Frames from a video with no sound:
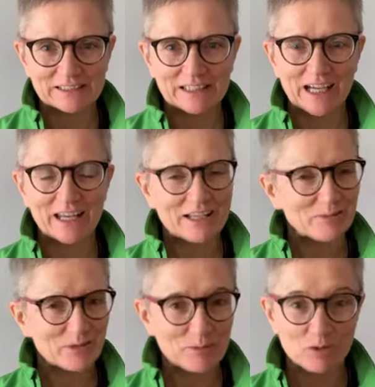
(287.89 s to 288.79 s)
And I
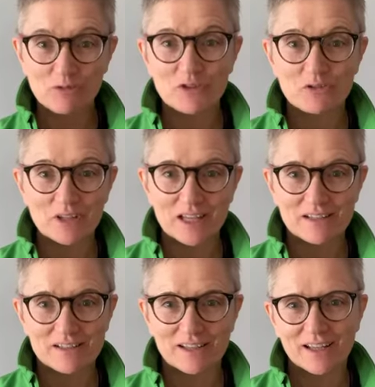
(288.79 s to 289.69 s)
sometimes overdo
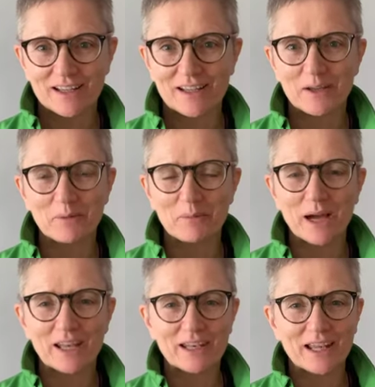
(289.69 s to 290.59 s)
that. And
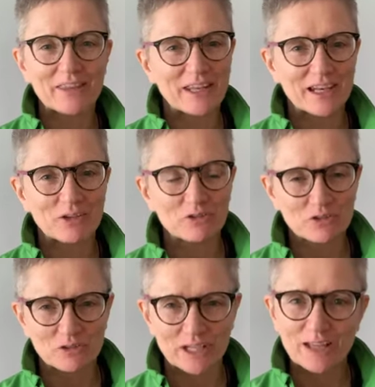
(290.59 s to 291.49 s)
then I underdo
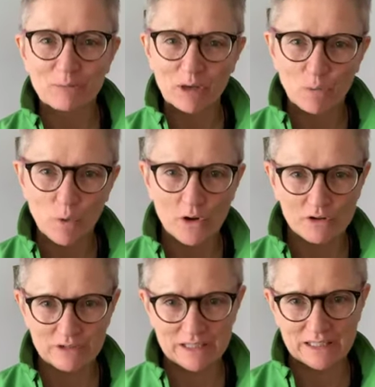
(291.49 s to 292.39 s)
it. And my
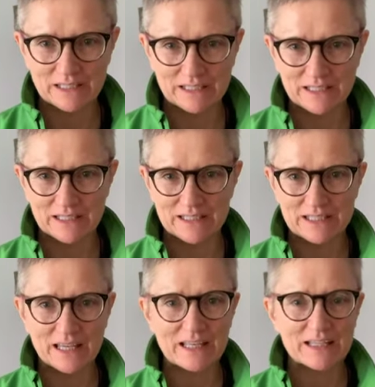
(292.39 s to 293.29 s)
water intake needs.
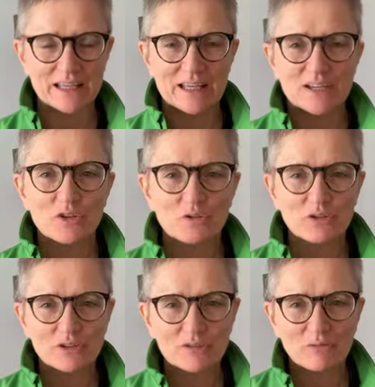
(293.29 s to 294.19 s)
And, you know,
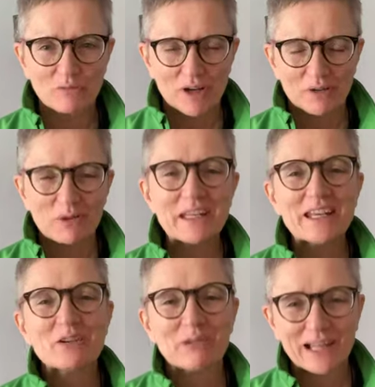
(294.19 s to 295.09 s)
we
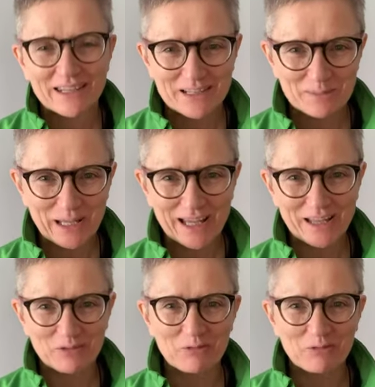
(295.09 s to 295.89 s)
need a wellness plan.